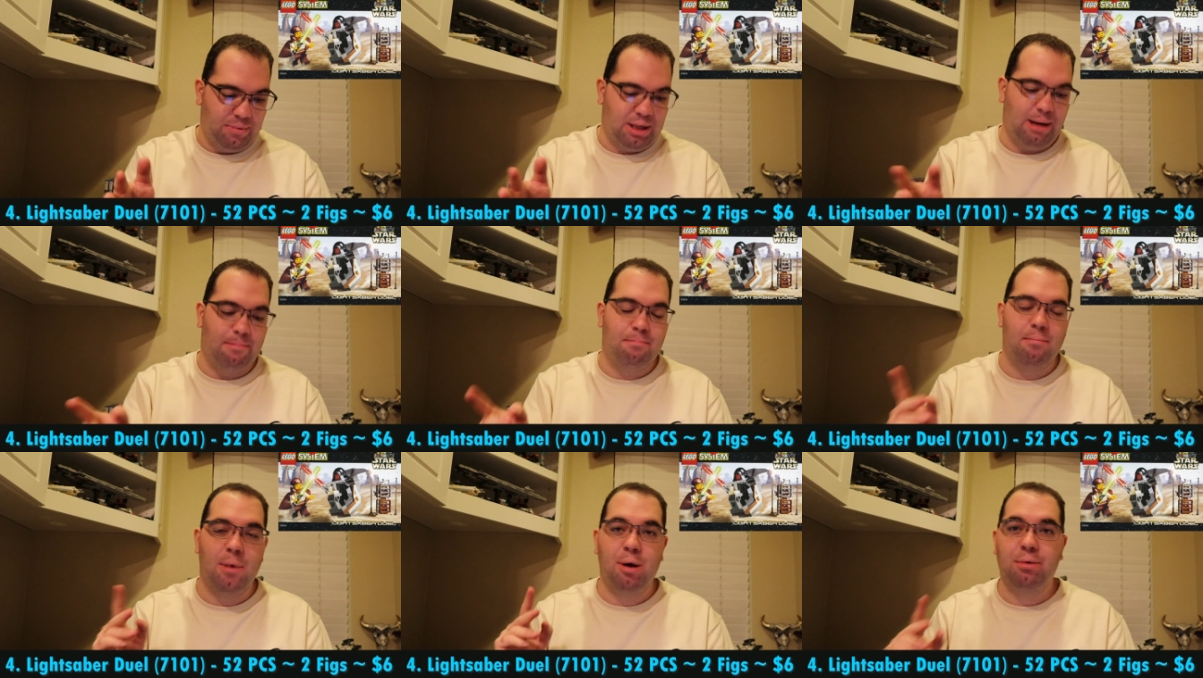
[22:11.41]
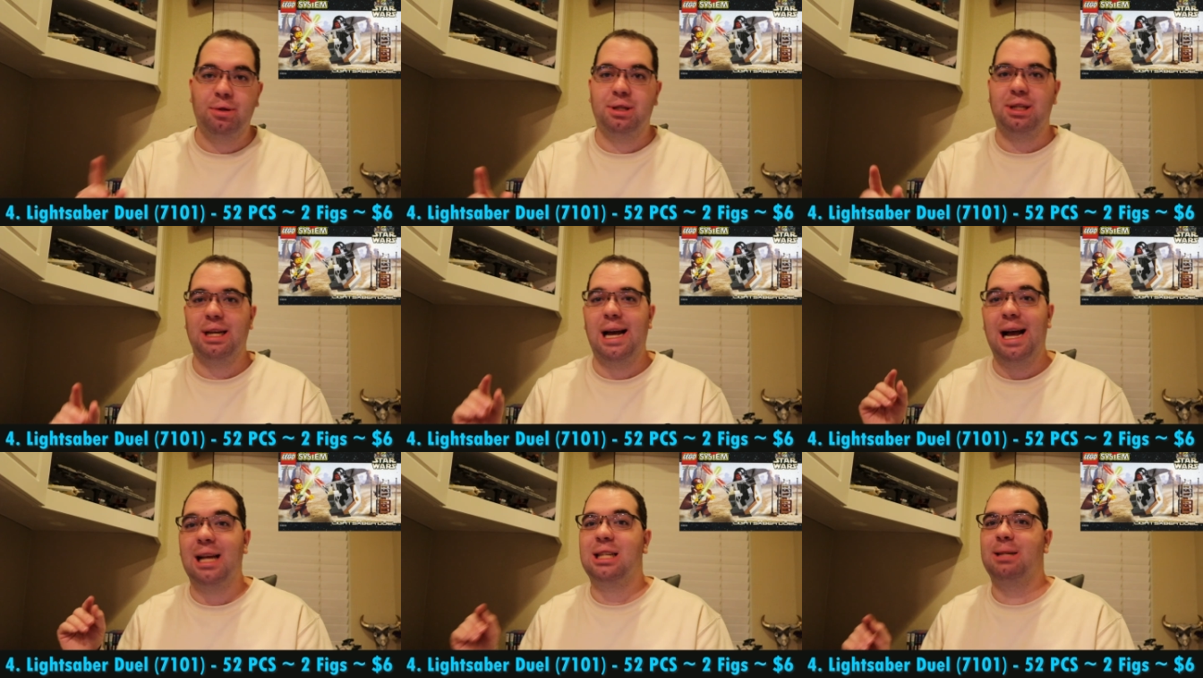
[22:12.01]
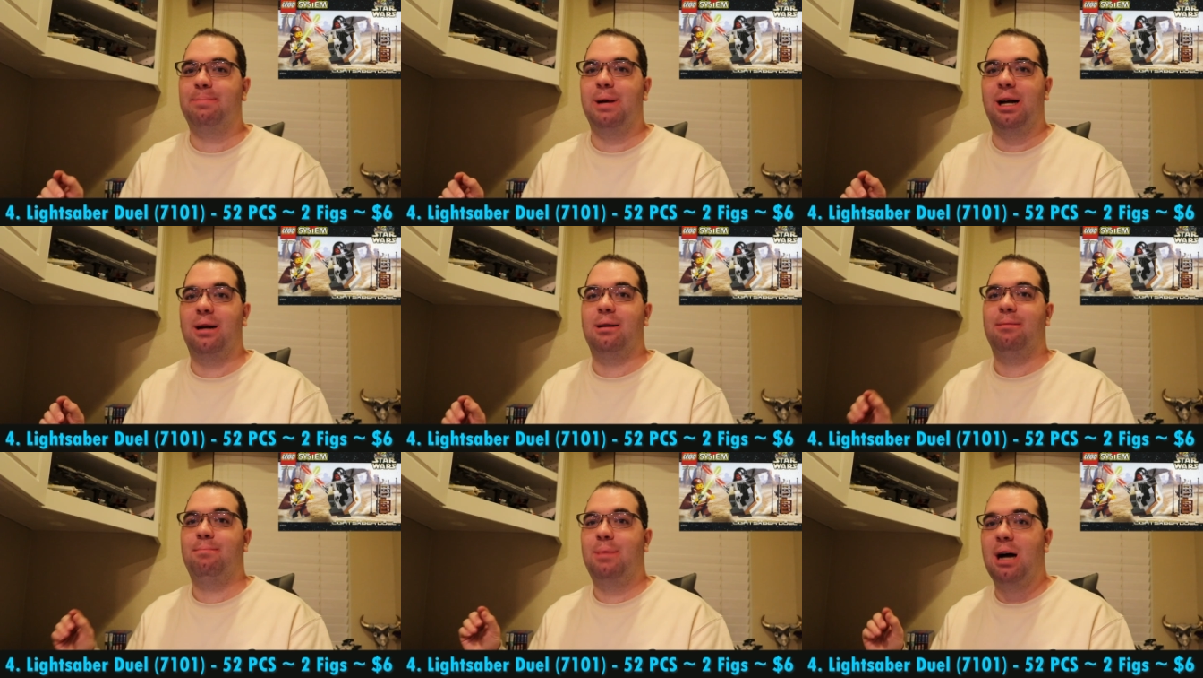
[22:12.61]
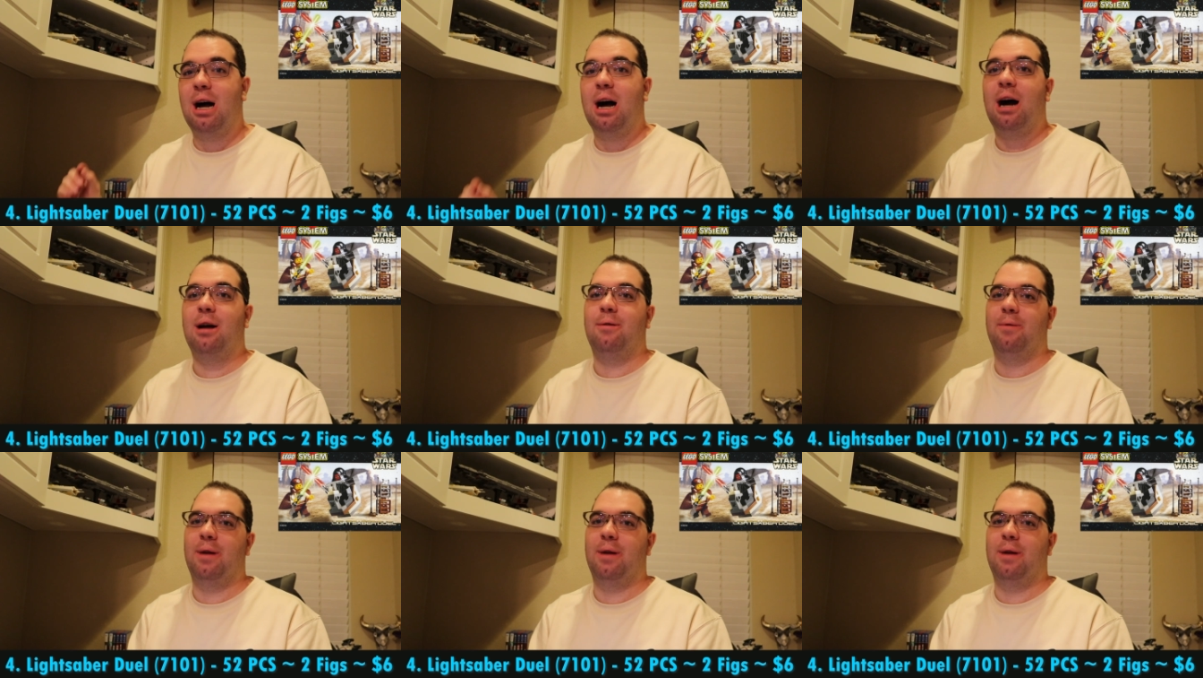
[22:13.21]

The Mos Espa pod